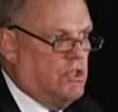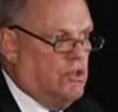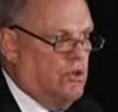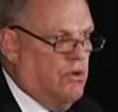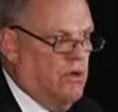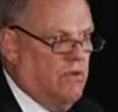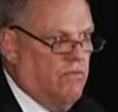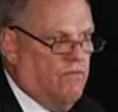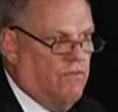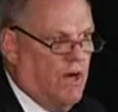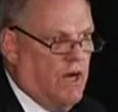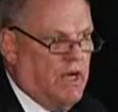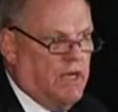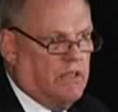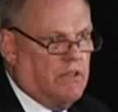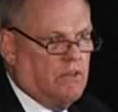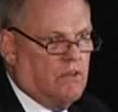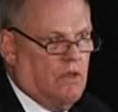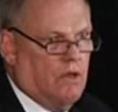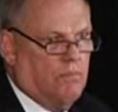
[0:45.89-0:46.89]
to
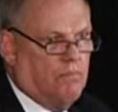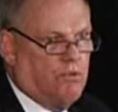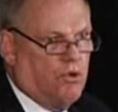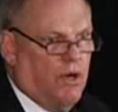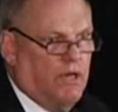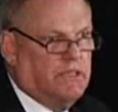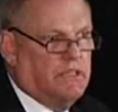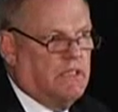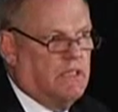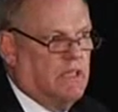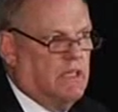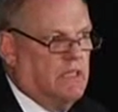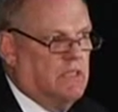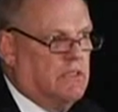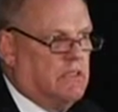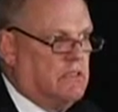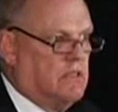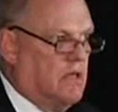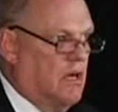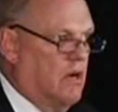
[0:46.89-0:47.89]
invite the
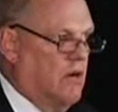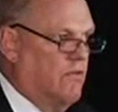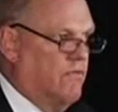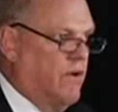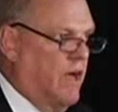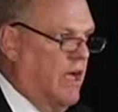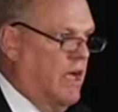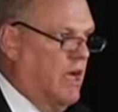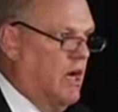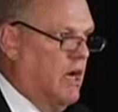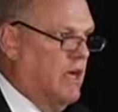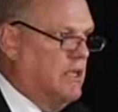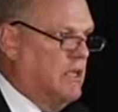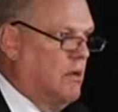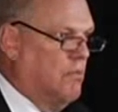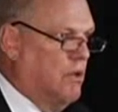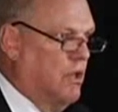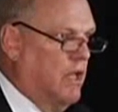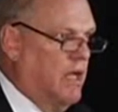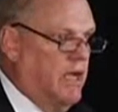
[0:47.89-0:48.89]
president of
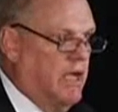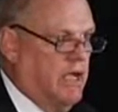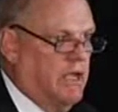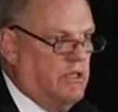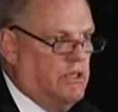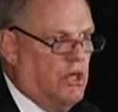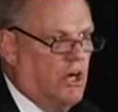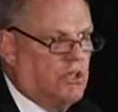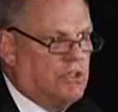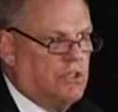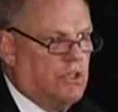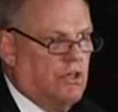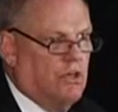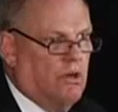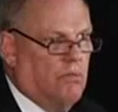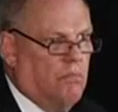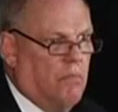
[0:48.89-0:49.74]
AIAA, Dr.